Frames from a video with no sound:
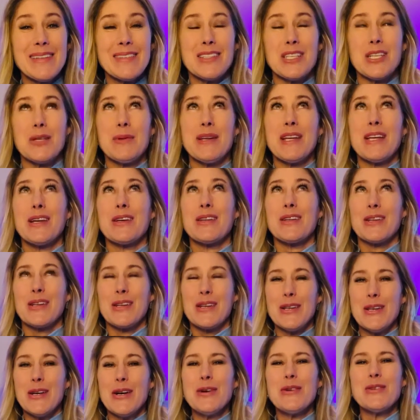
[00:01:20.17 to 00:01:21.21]
gonna be
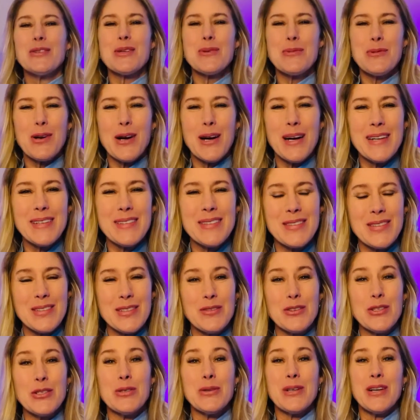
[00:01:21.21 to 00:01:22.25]
no surprise to
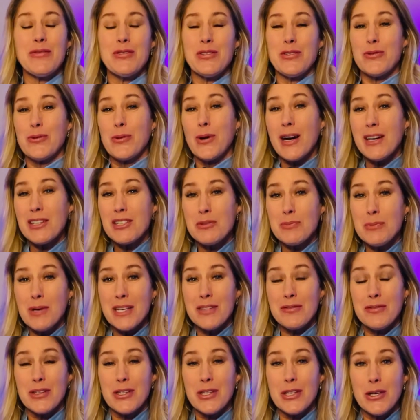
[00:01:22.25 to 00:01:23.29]
you if you've watched my
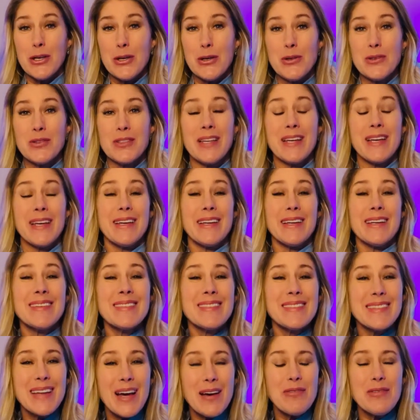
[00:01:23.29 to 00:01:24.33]
videos. It's
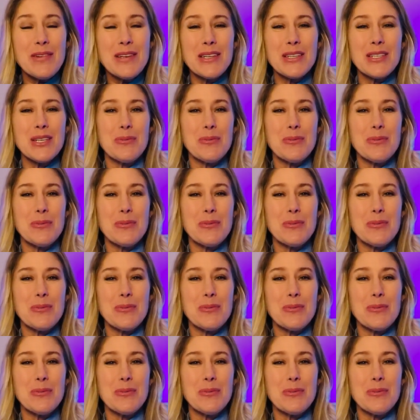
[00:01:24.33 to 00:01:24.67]
definitely gonna